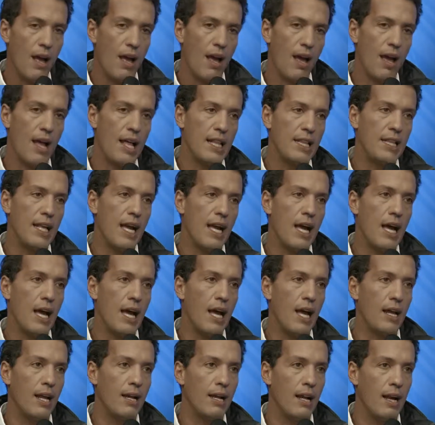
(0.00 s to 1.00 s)
And
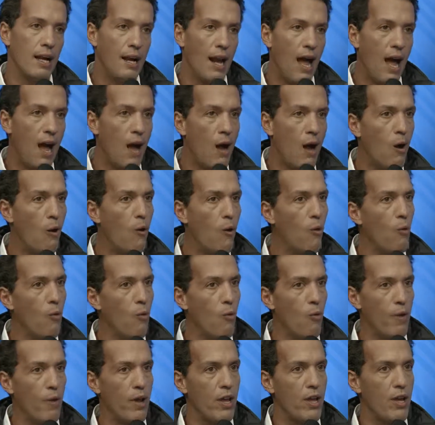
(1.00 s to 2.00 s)
then now
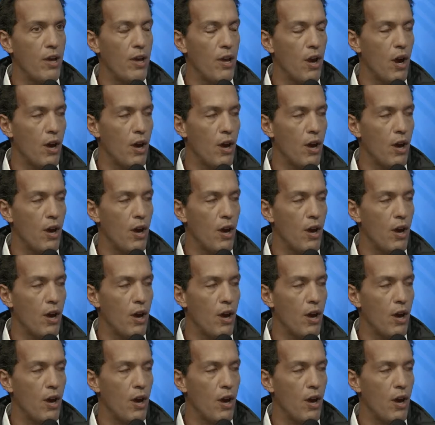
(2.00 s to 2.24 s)
we